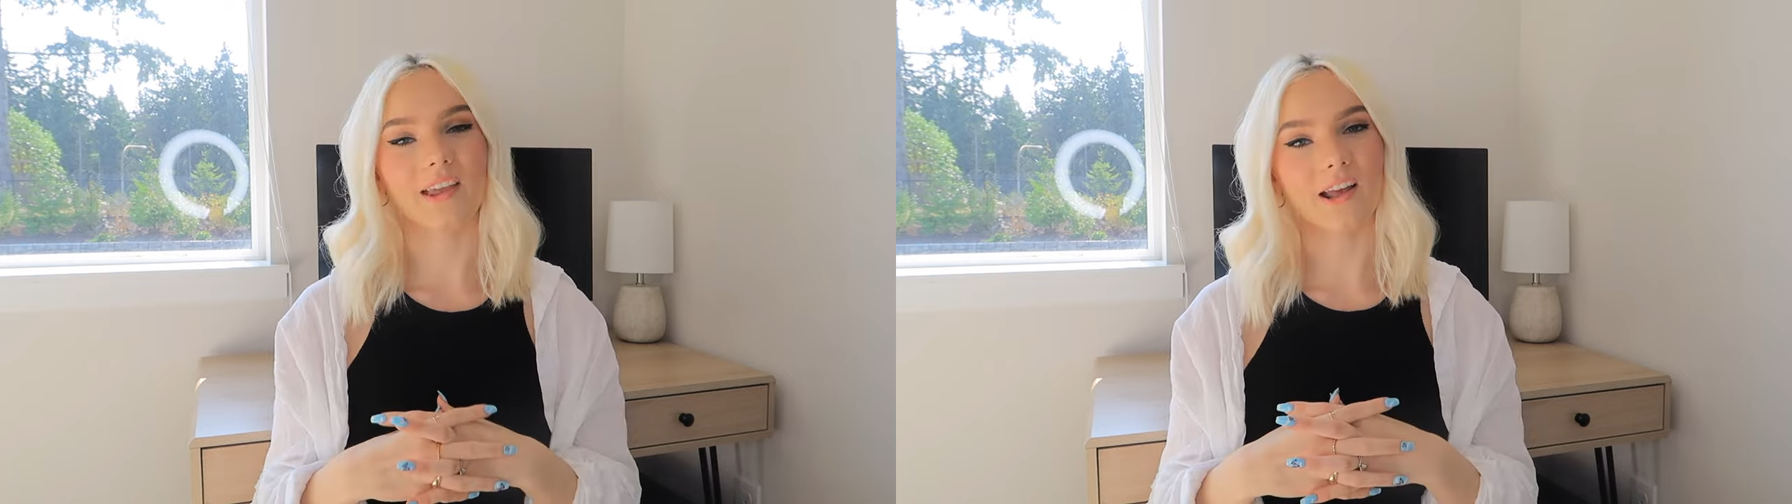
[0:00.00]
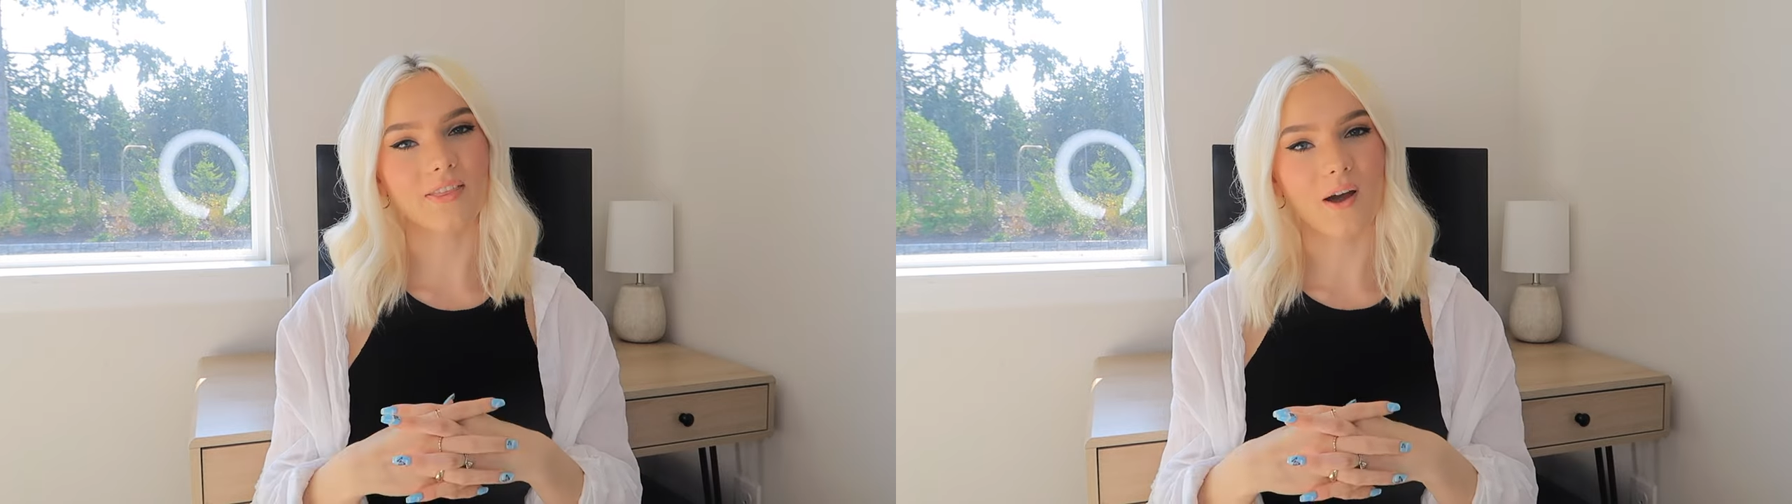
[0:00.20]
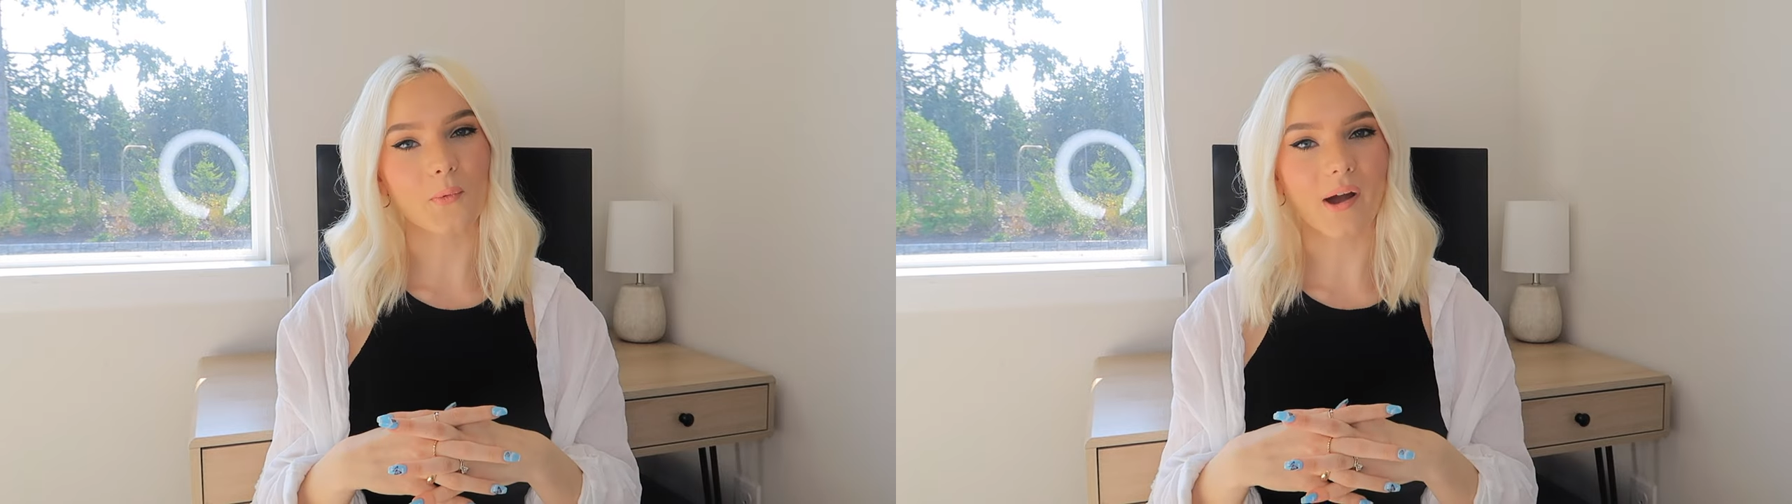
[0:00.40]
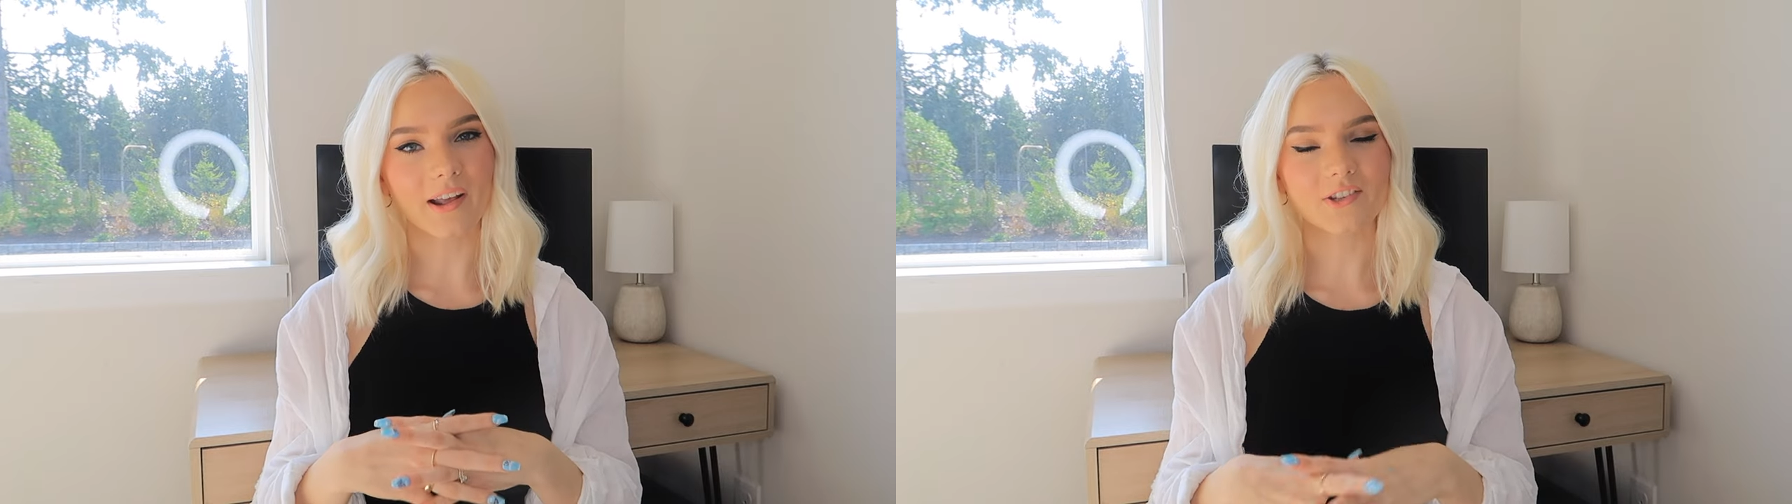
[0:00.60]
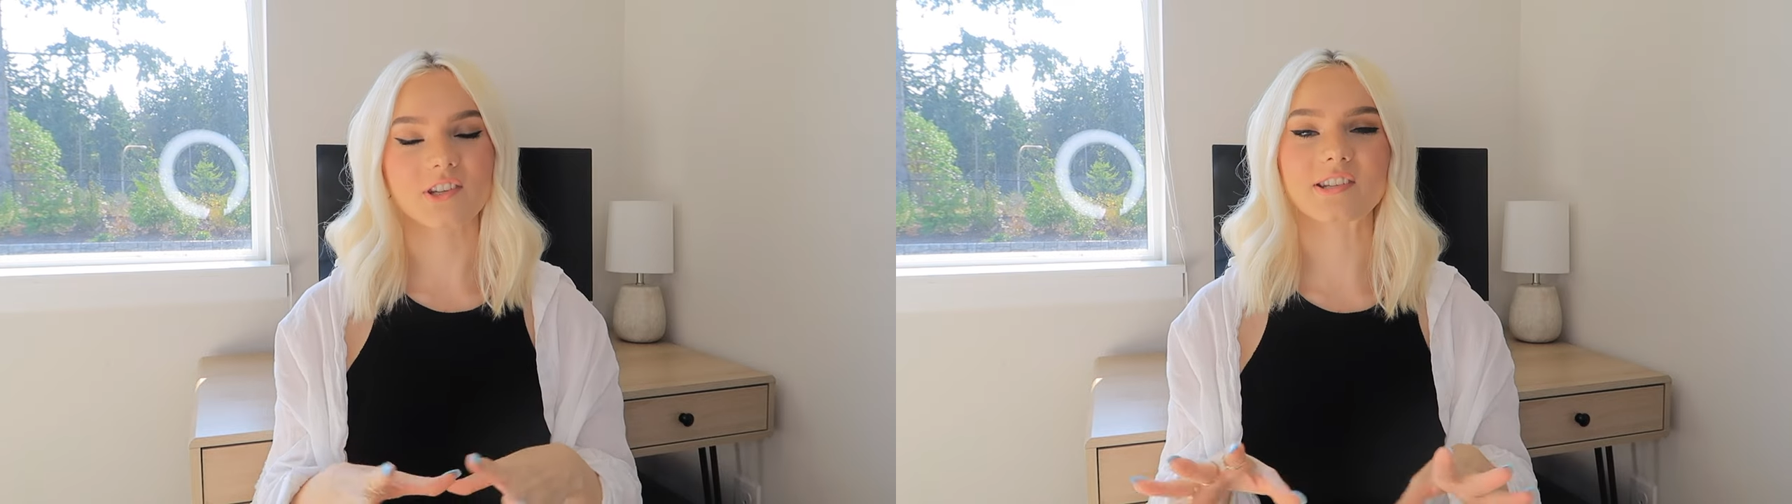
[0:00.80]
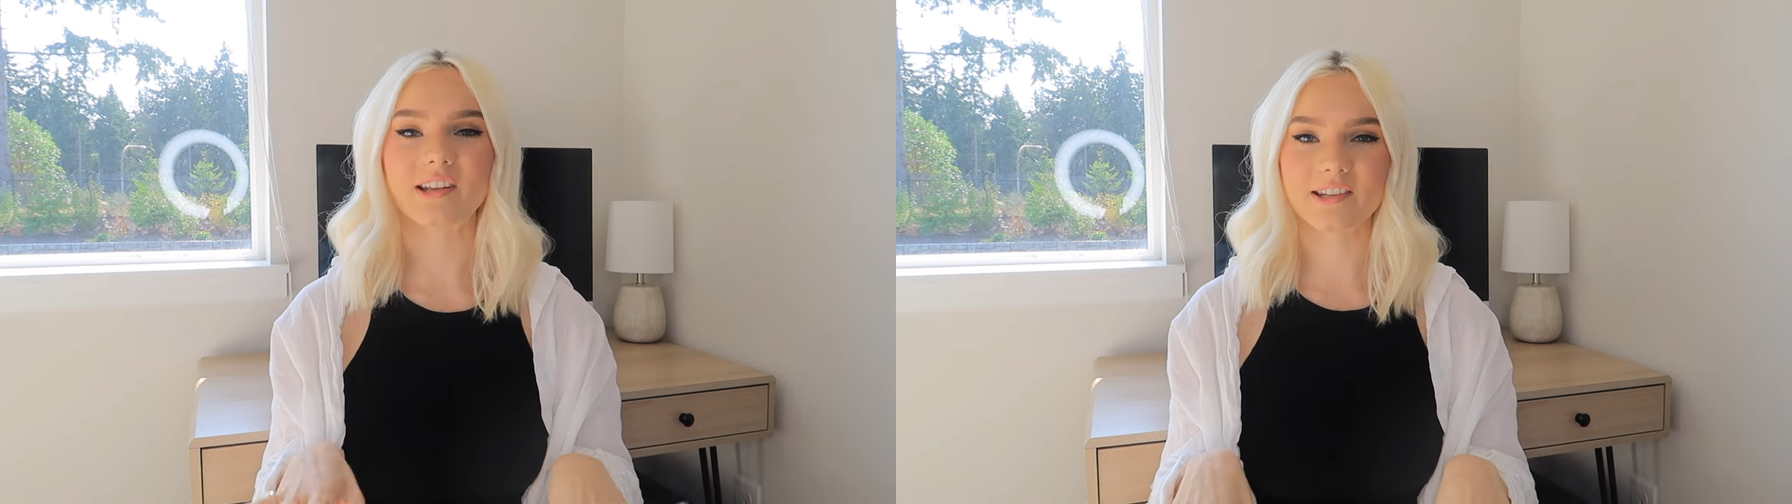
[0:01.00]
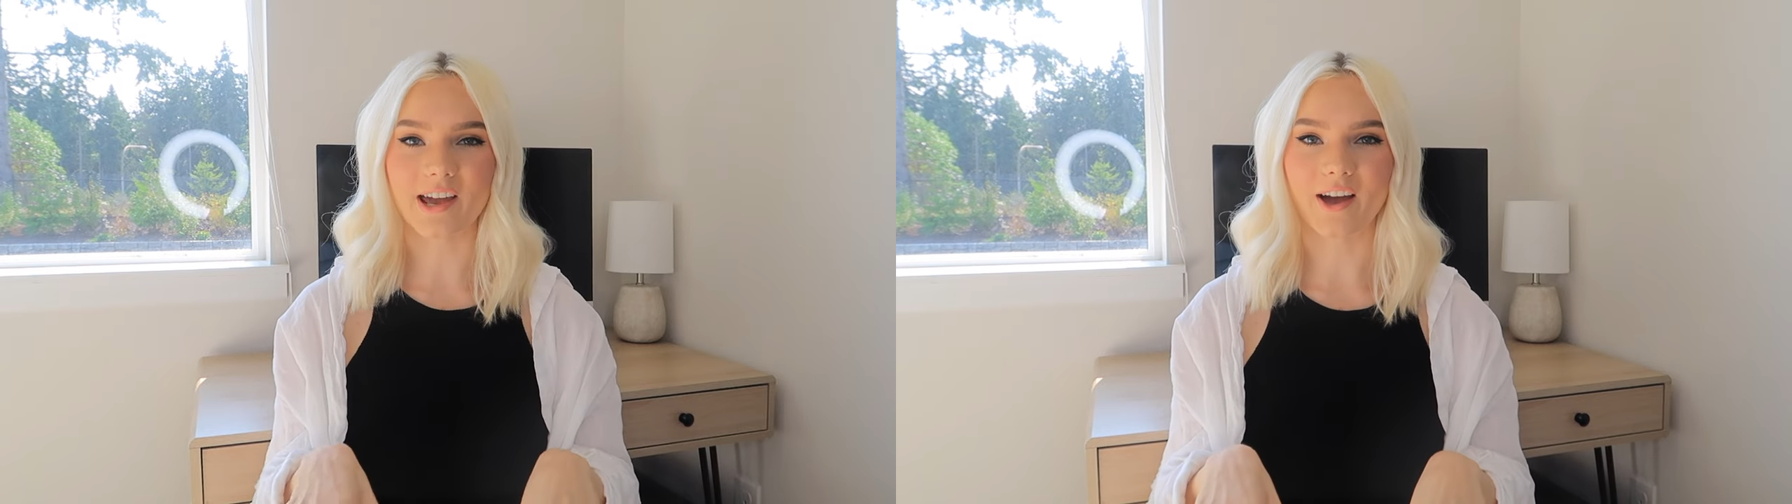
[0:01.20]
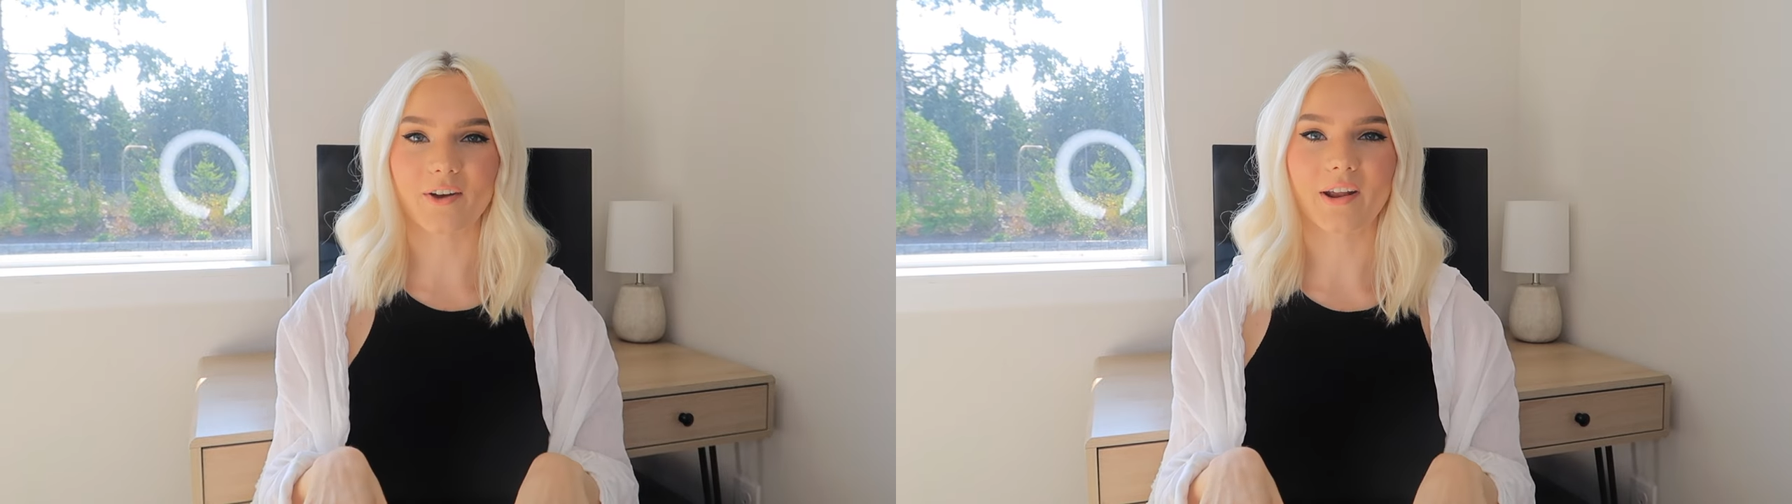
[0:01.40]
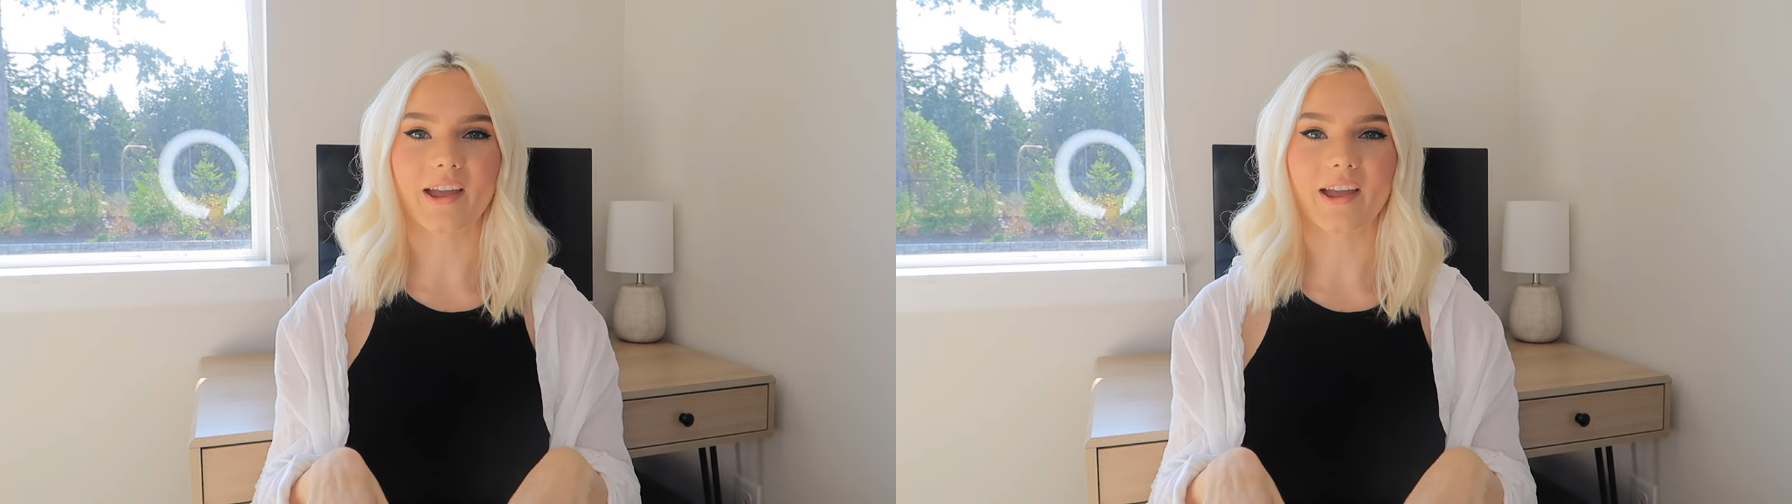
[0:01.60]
and I thought, why not just sit down,